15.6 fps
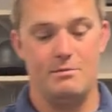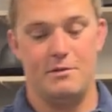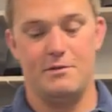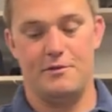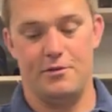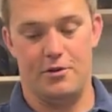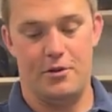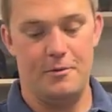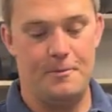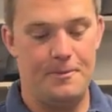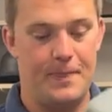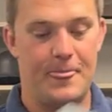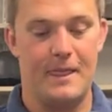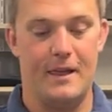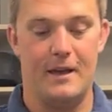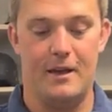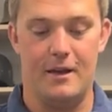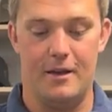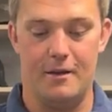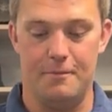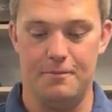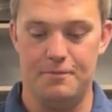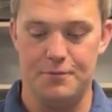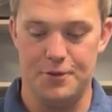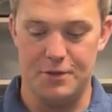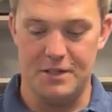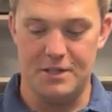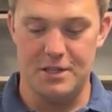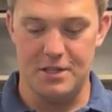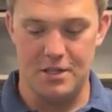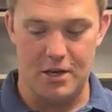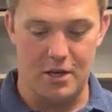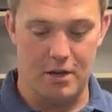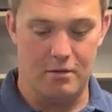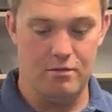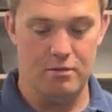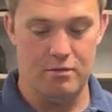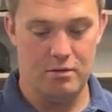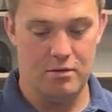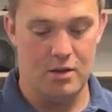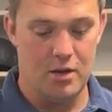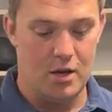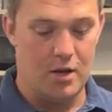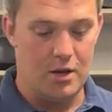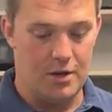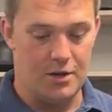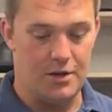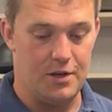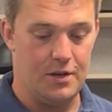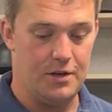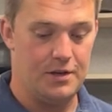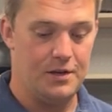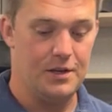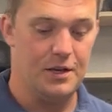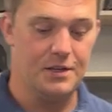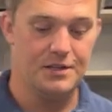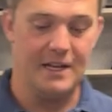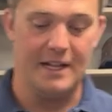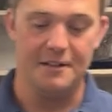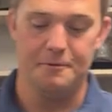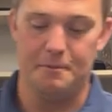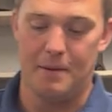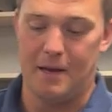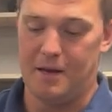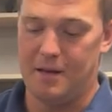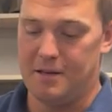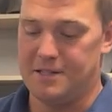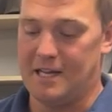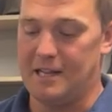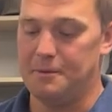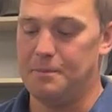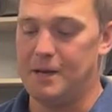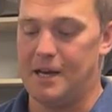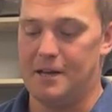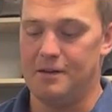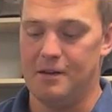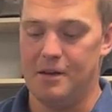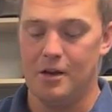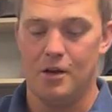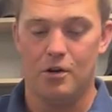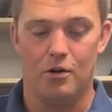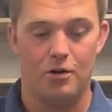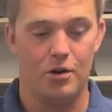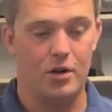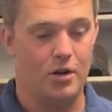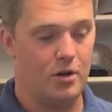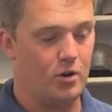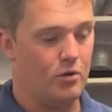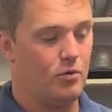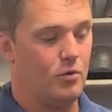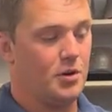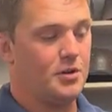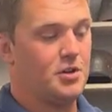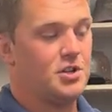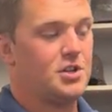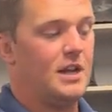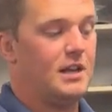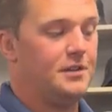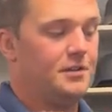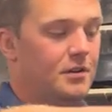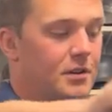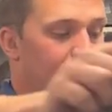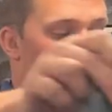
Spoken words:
before. So this is a Zeltbahn or a quarter shelter.